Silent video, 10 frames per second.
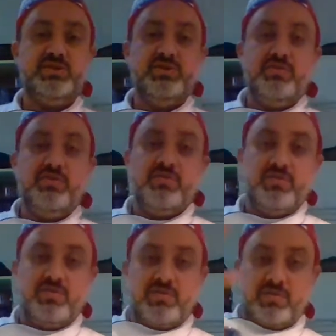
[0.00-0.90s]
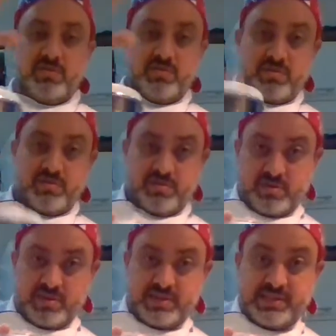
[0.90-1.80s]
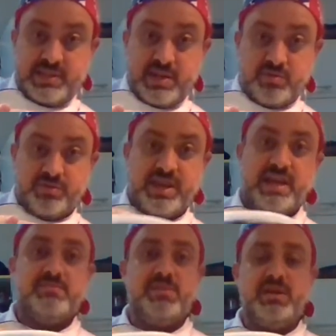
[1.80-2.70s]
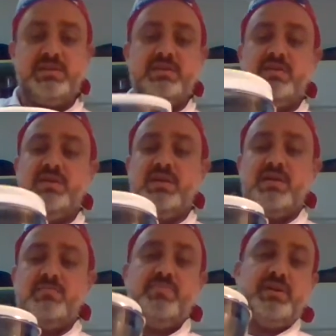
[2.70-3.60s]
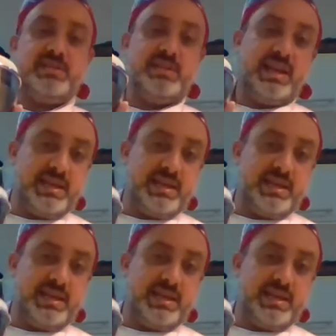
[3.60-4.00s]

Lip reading: And leave this in a dark place.